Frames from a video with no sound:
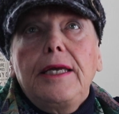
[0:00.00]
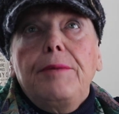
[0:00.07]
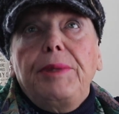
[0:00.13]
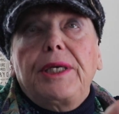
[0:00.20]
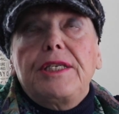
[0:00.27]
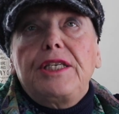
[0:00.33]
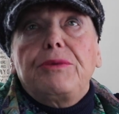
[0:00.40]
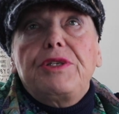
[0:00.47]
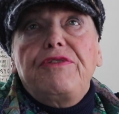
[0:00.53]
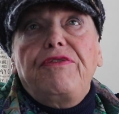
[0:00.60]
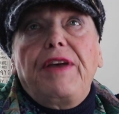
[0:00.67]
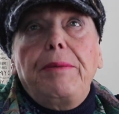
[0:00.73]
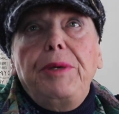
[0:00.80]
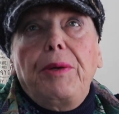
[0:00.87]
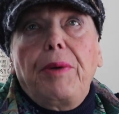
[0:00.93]
because it was
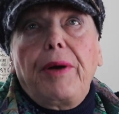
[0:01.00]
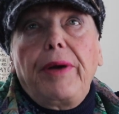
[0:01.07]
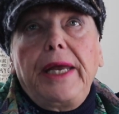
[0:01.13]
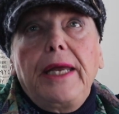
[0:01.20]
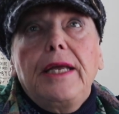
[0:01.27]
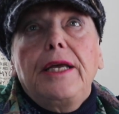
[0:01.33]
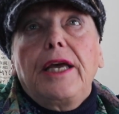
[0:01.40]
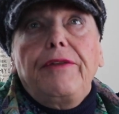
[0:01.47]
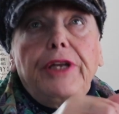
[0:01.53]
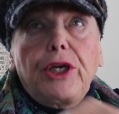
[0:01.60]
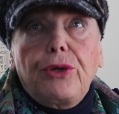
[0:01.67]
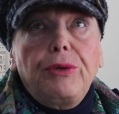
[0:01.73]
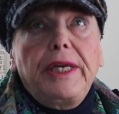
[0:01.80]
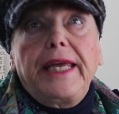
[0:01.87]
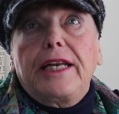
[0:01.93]
February and they
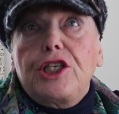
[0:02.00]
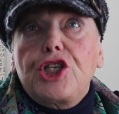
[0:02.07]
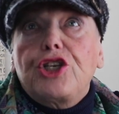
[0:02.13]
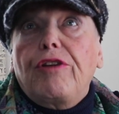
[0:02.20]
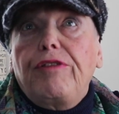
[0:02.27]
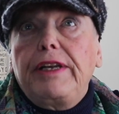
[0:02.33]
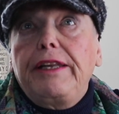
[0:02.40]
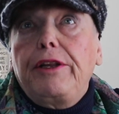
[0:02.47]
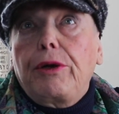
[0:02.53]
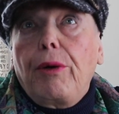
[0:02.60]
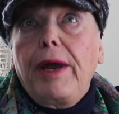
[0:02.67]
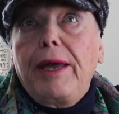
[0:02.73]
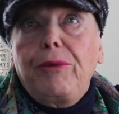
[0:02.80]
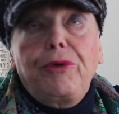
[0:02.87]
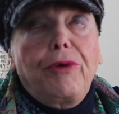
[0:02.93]
couldn't get a shovel in the
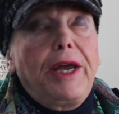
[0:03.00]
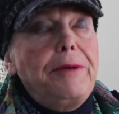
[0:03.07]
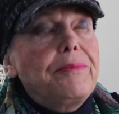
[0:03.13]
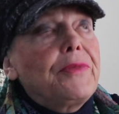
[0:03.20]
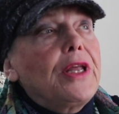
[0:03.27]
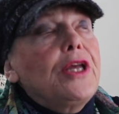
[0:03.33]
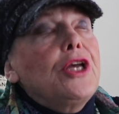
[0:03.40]
ground, right?